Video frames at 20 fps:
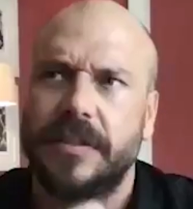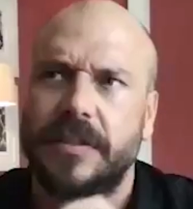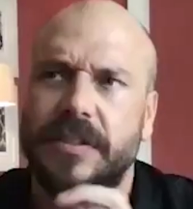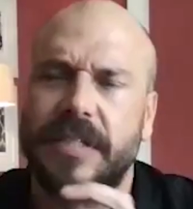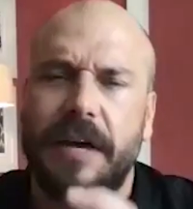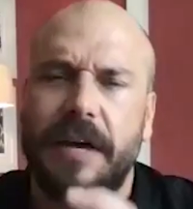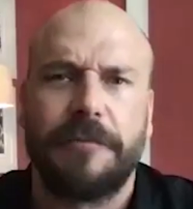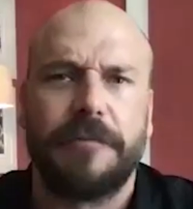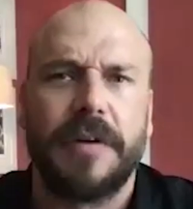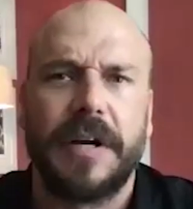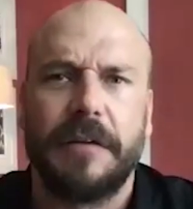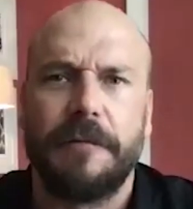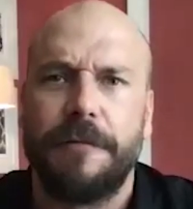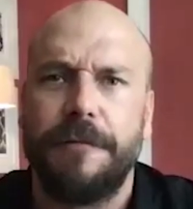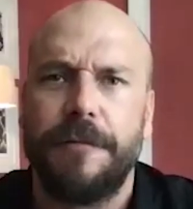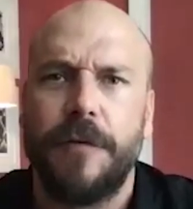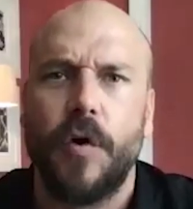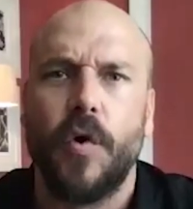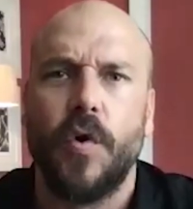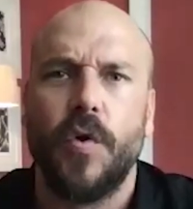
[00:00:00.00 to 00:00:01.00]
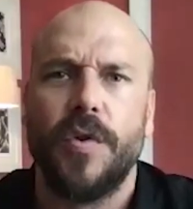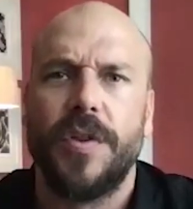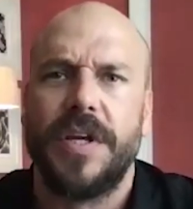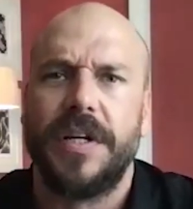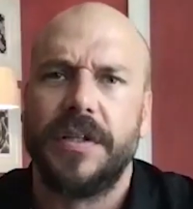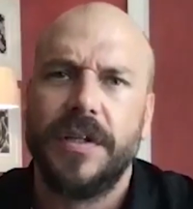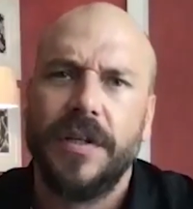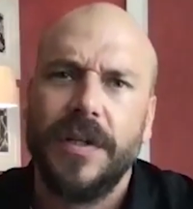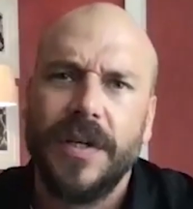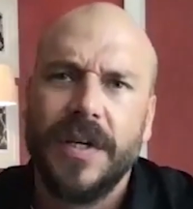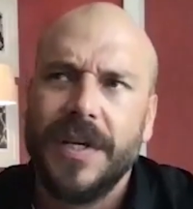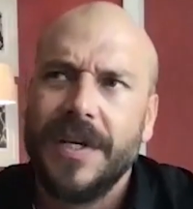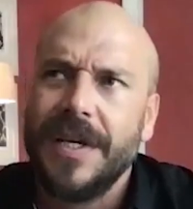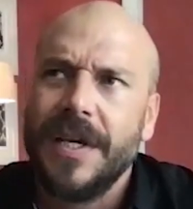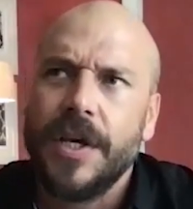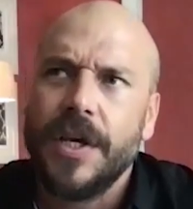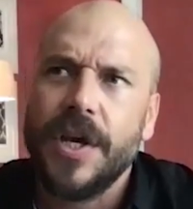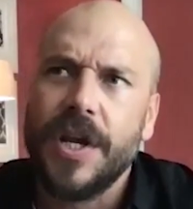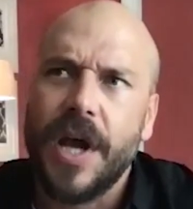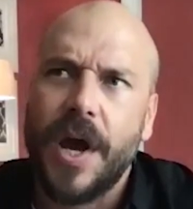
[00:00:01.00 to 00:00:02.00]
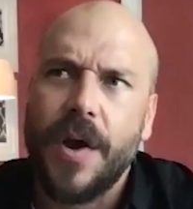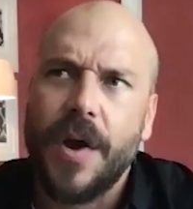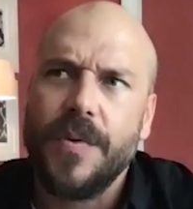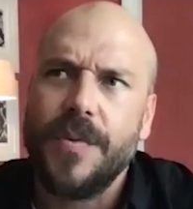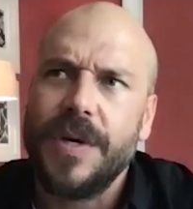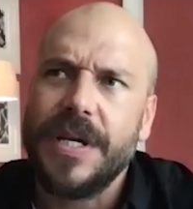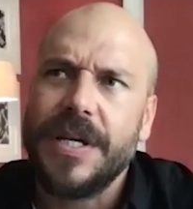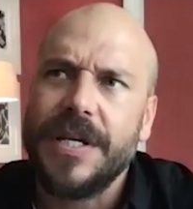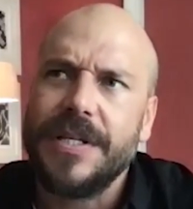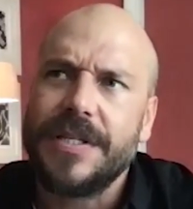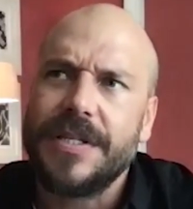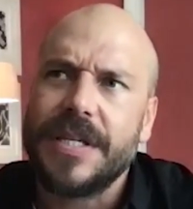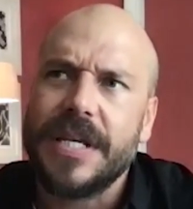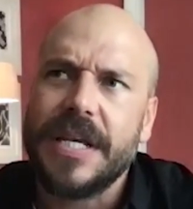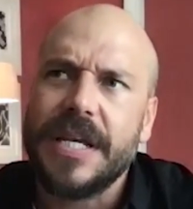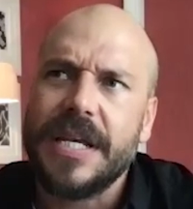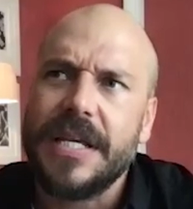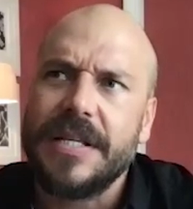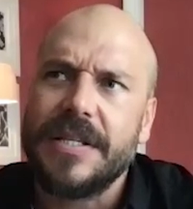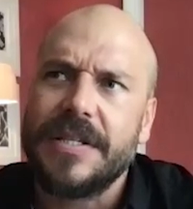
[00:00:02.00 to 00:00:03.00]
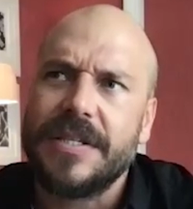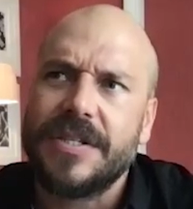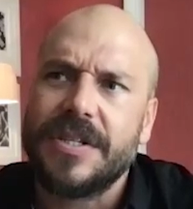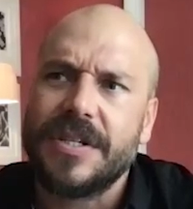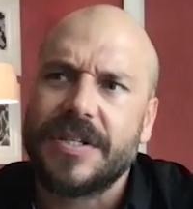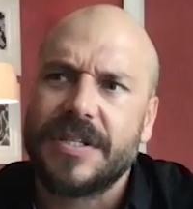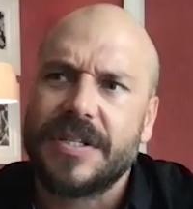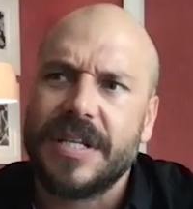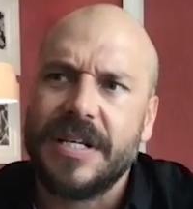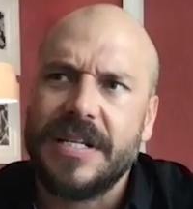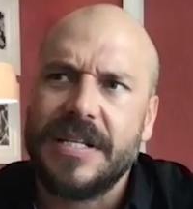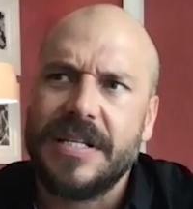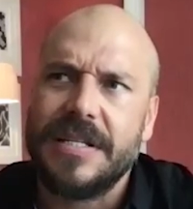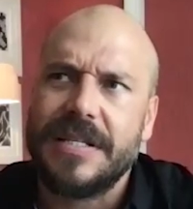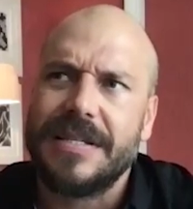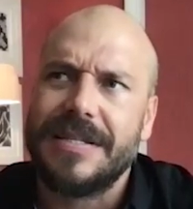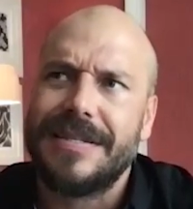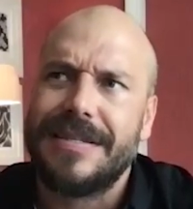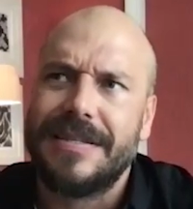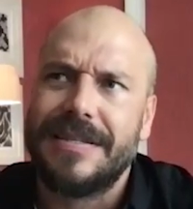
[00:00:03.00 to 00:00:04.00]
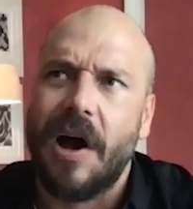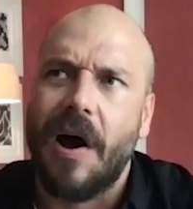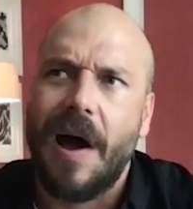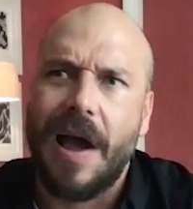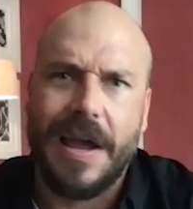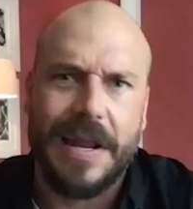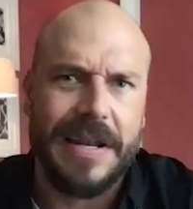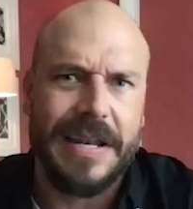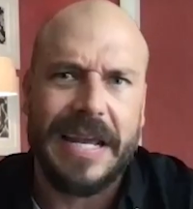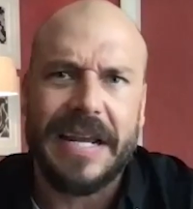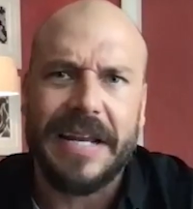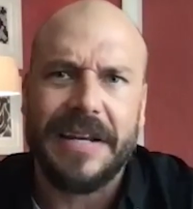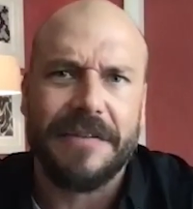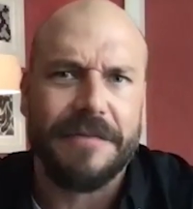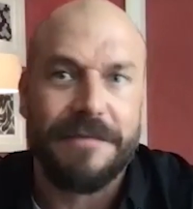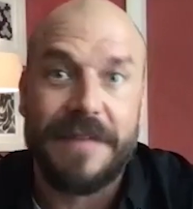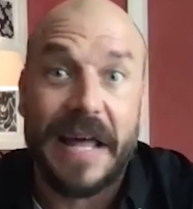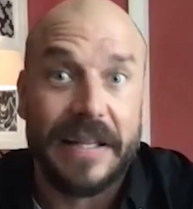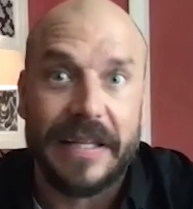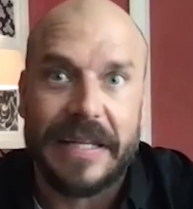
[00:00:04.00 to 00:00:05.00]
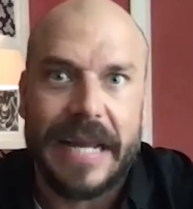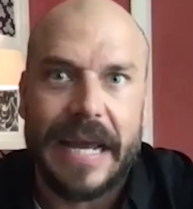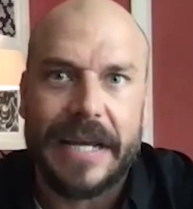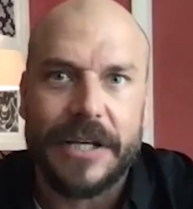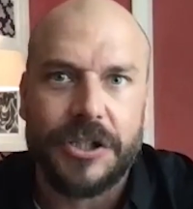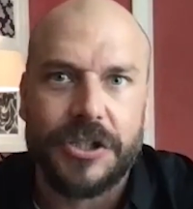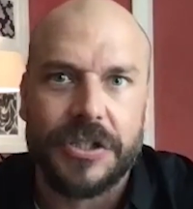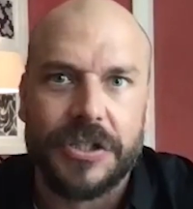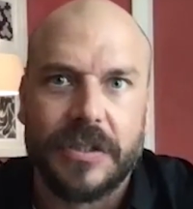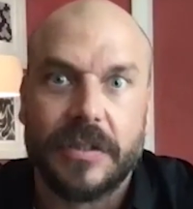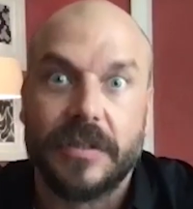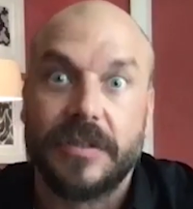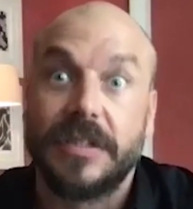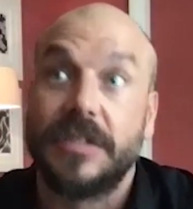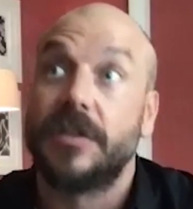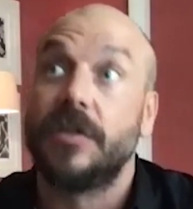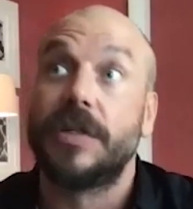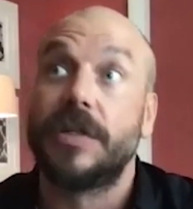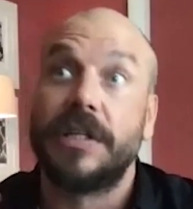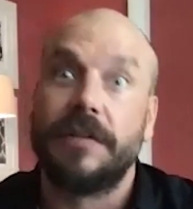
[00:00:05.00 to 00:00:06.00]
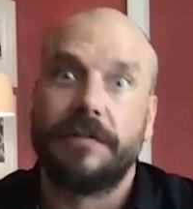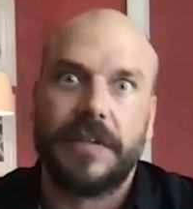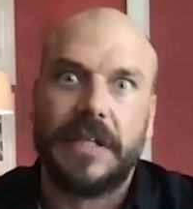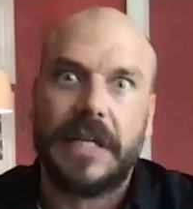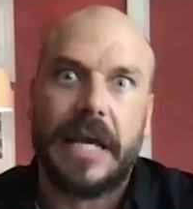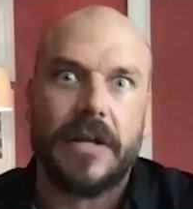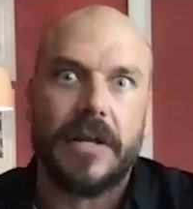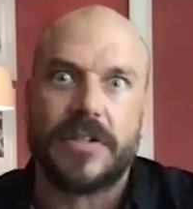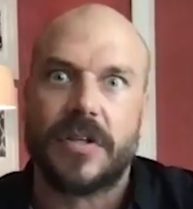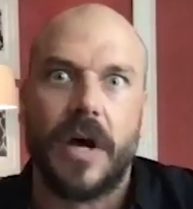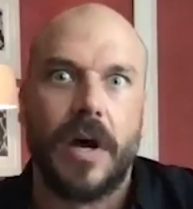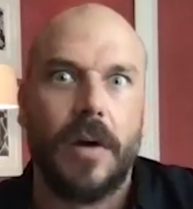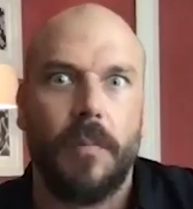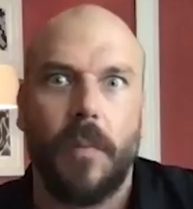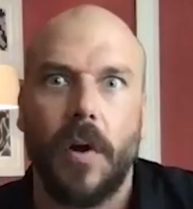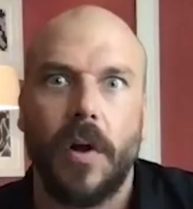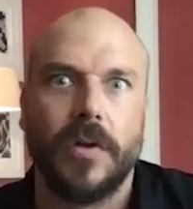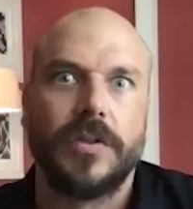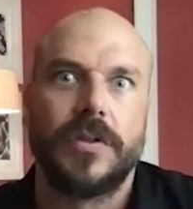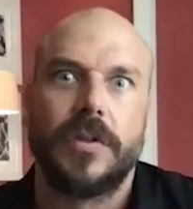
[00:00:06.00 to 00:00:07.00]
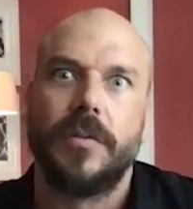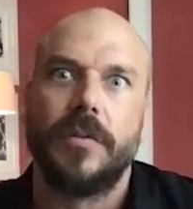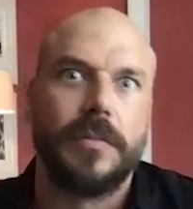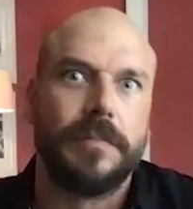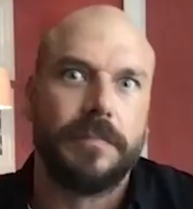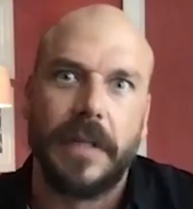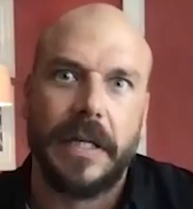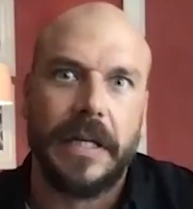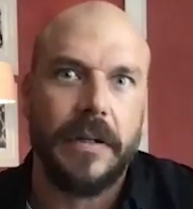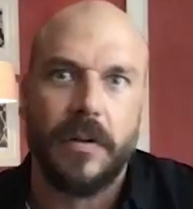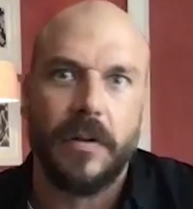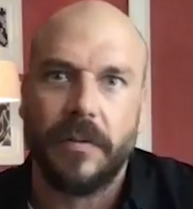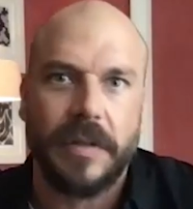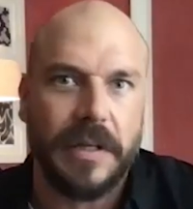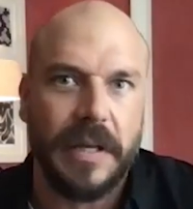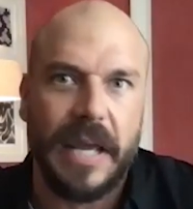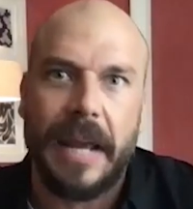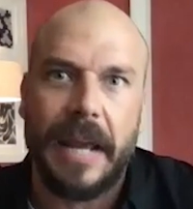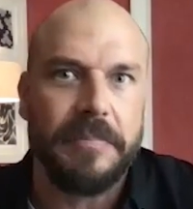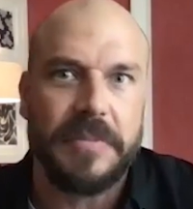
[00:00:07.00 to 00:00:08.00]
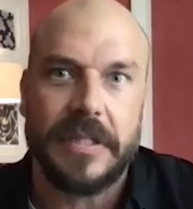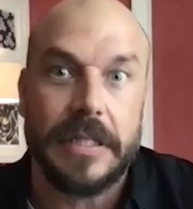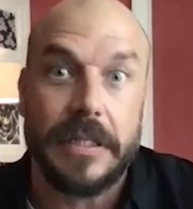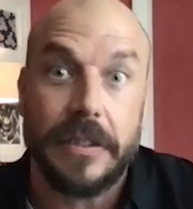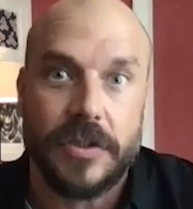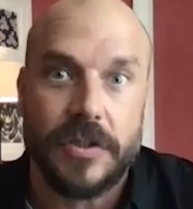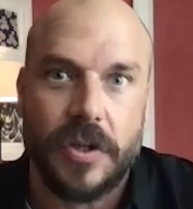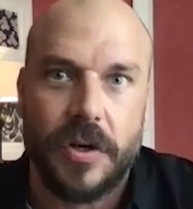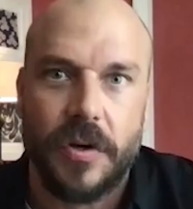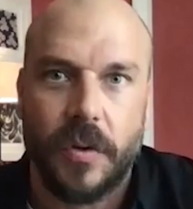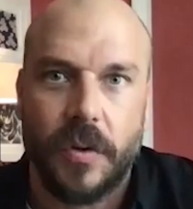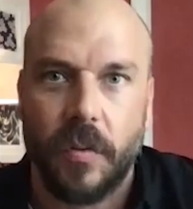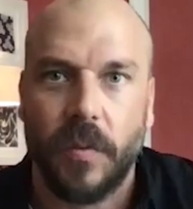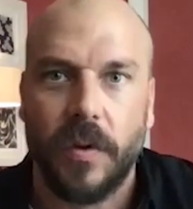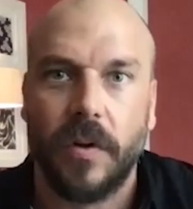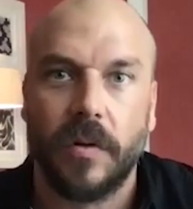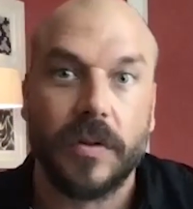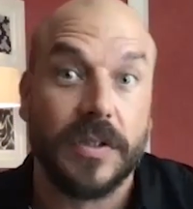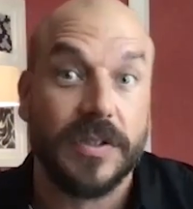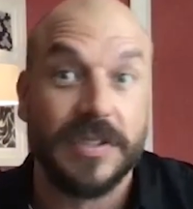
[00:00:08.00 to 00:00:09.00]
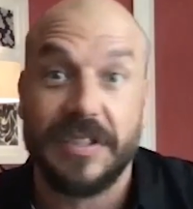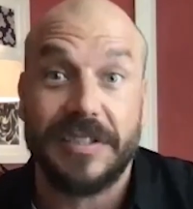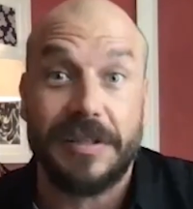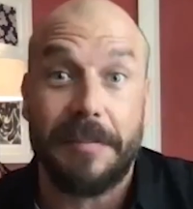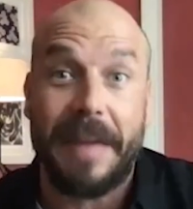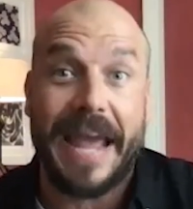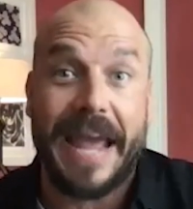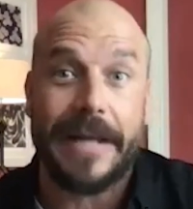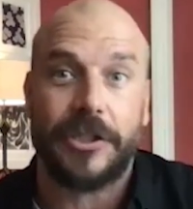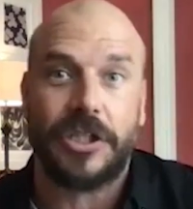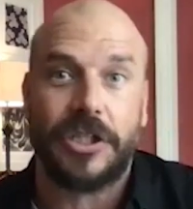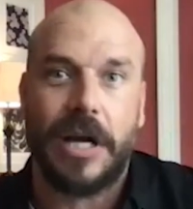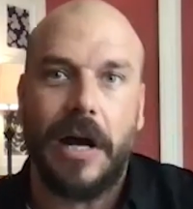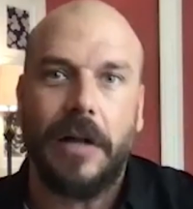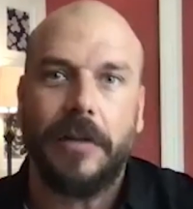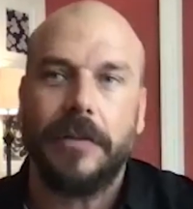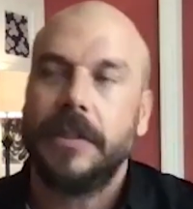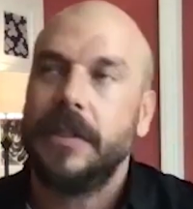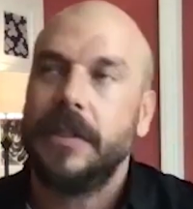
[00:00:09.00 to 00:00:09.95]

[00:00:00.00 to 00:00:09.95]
suffering fool that, you know, he's just in dire need of validation because he's looking for the outside world to heal the empty internal world because he's a man child.